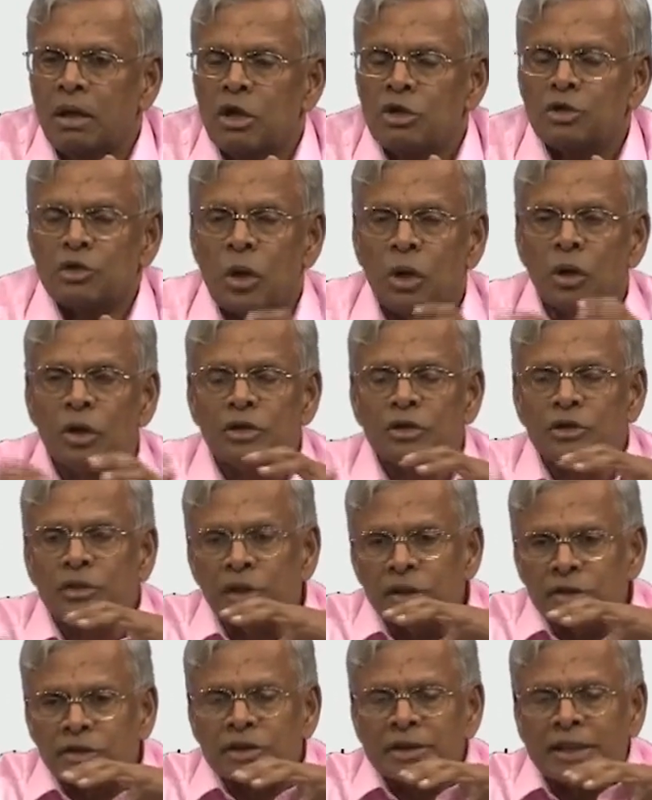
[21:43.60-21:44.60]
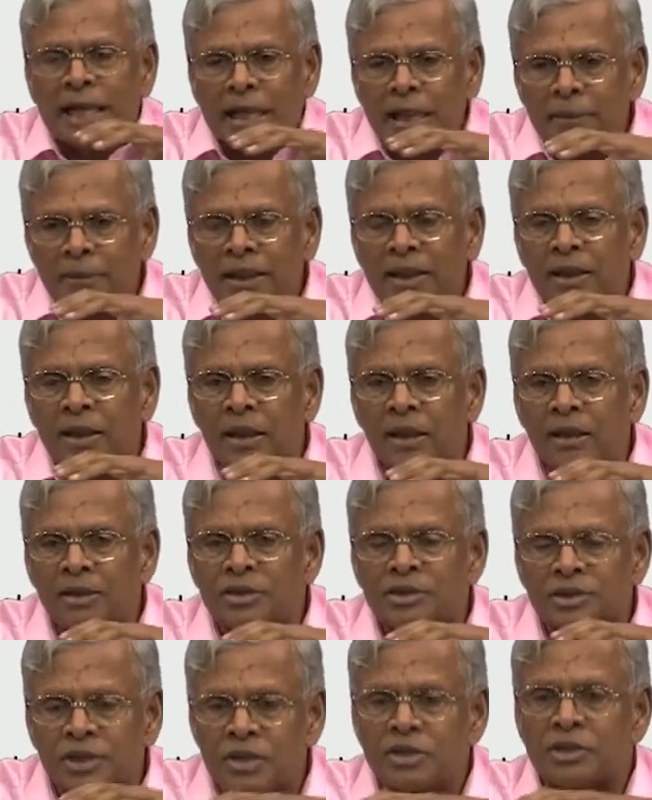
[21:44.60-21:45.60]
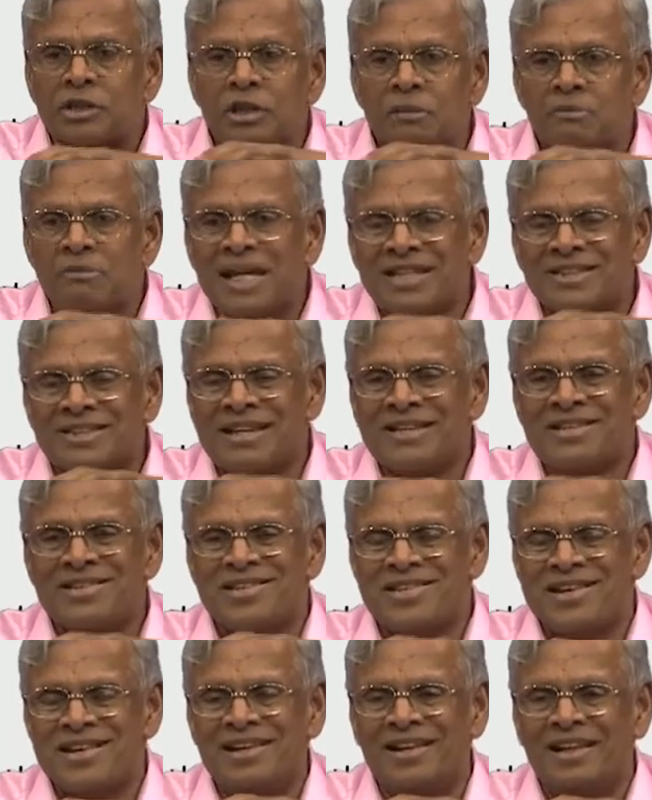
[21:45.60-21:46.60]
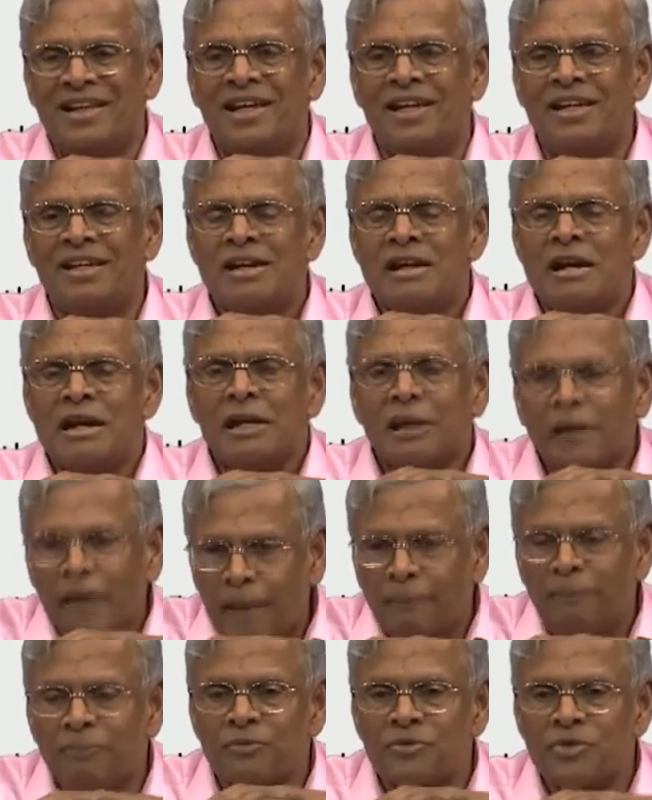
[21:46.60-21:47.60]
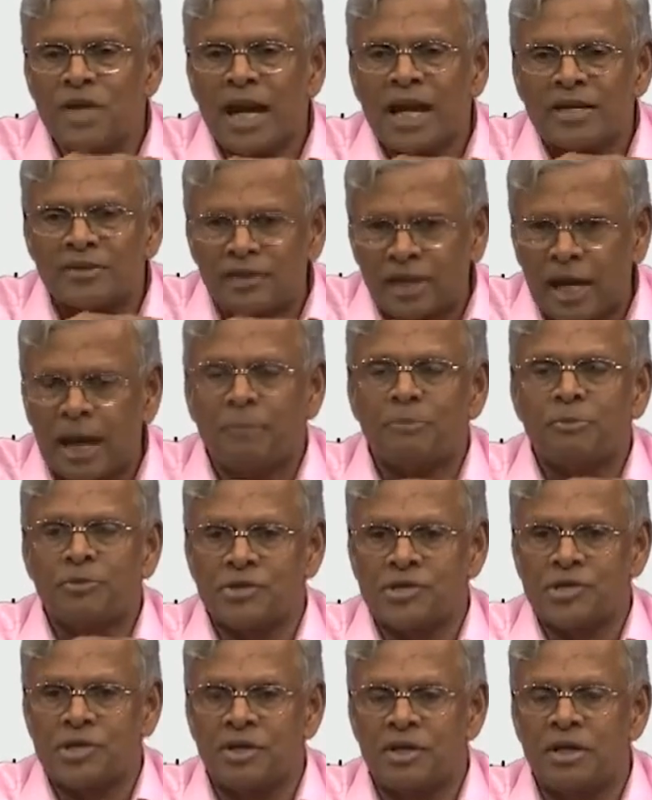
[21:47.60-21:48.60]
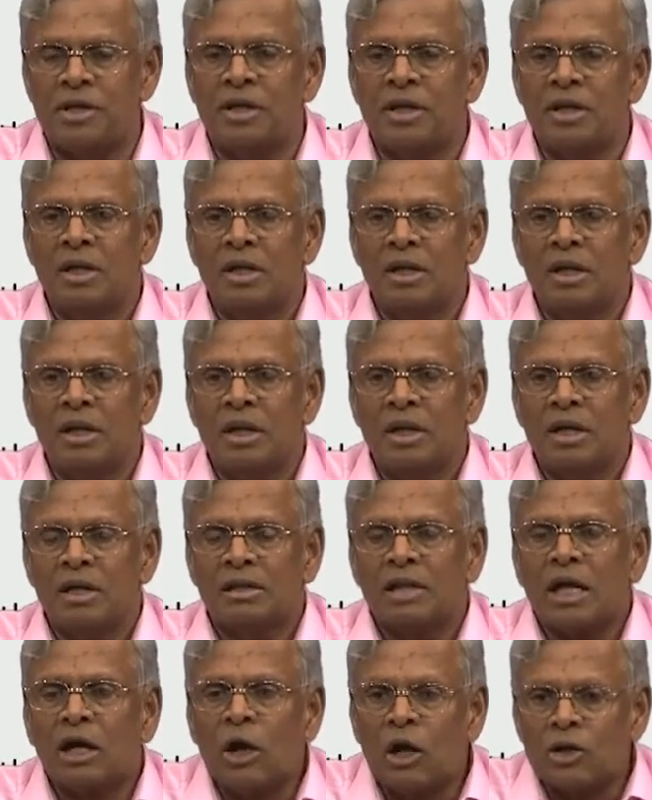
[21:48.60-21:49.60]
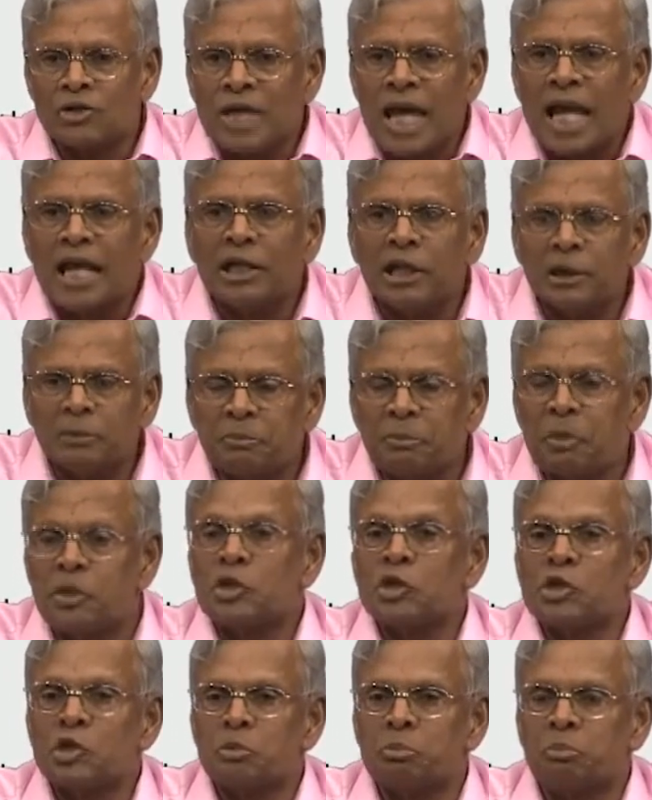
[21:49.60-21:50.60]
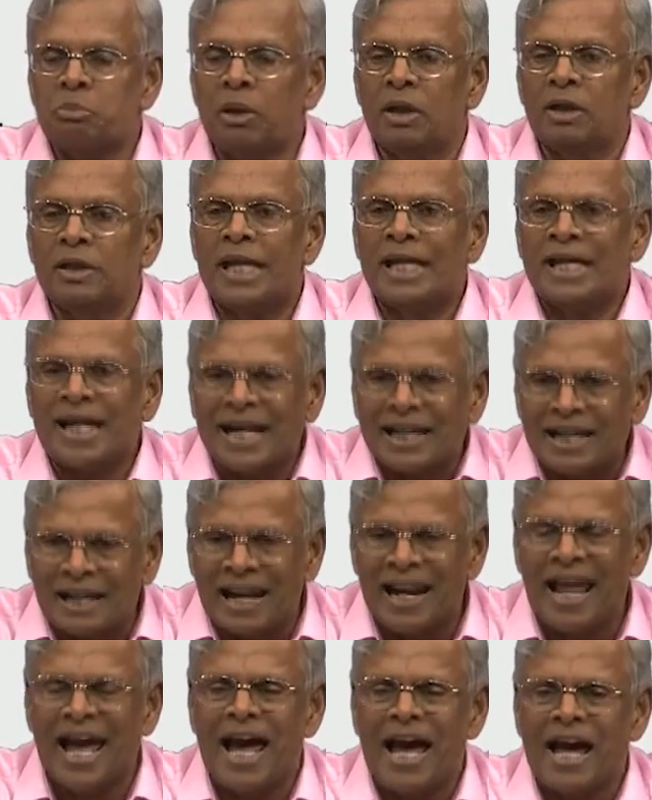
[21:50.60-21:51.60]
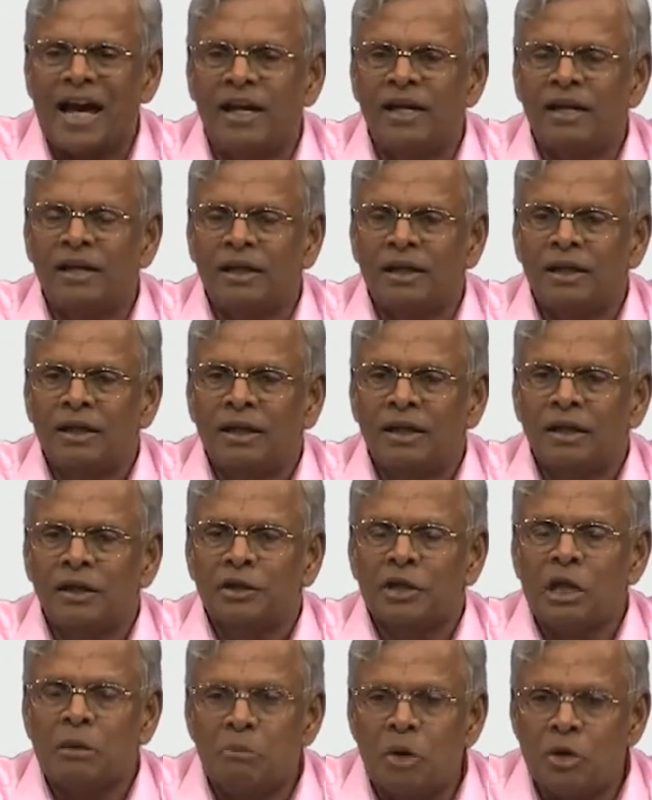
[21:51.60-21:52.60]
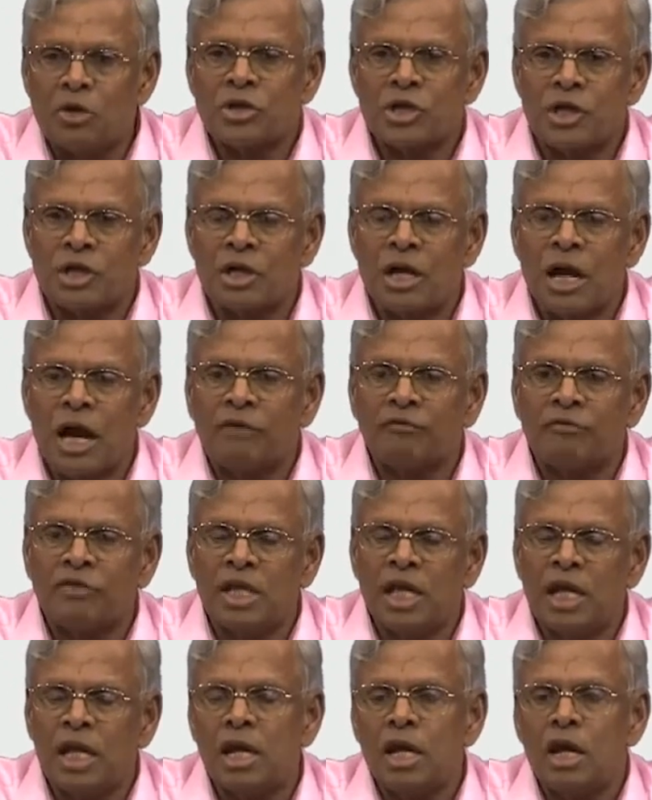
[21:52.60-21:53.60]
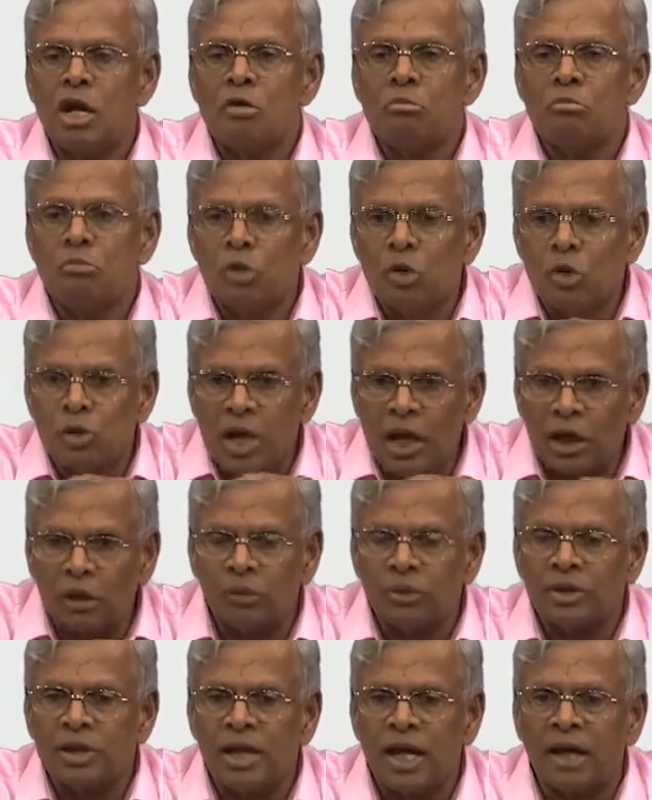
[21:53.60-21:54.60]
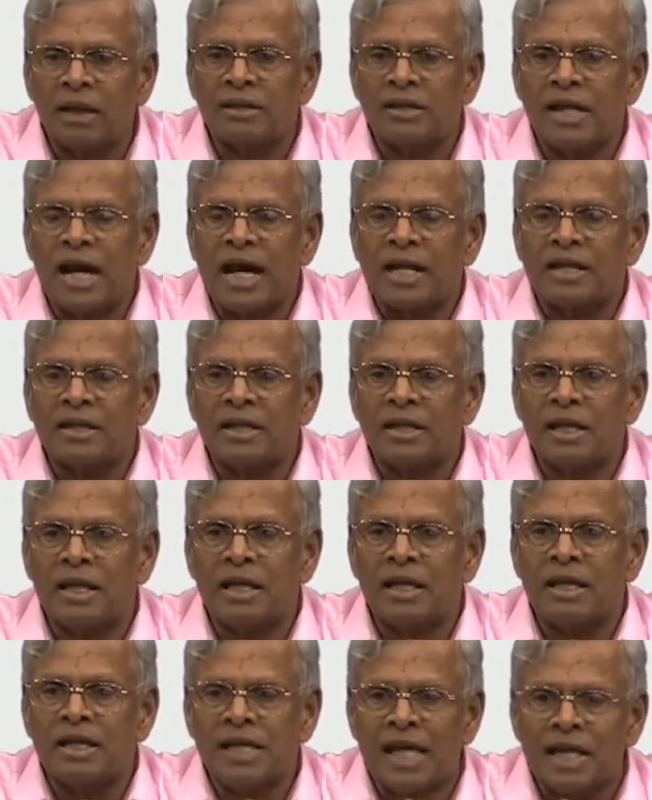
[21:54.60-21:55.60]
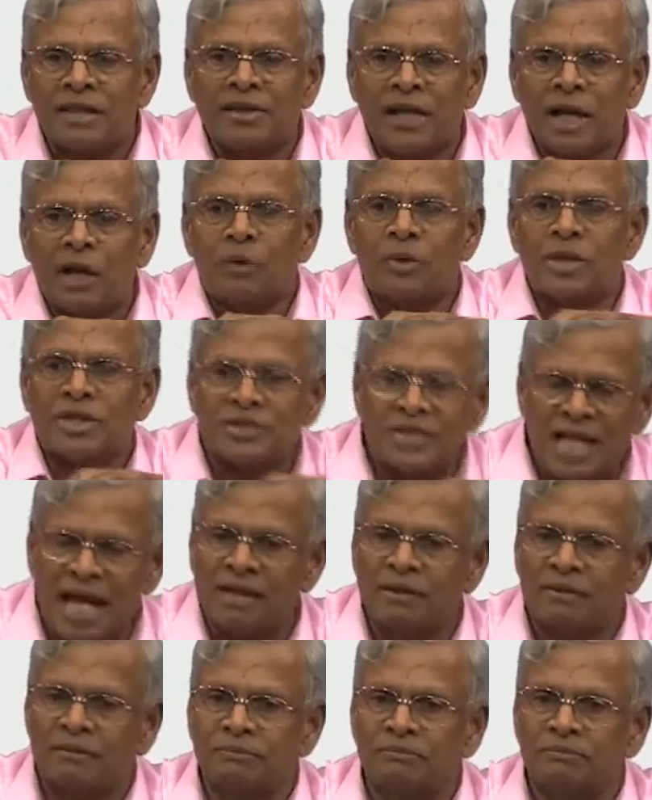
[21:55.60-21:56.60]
So this dynamical system essentially has captured the causality principle that underlie the motion of the moon around the earth and the earth around the sun.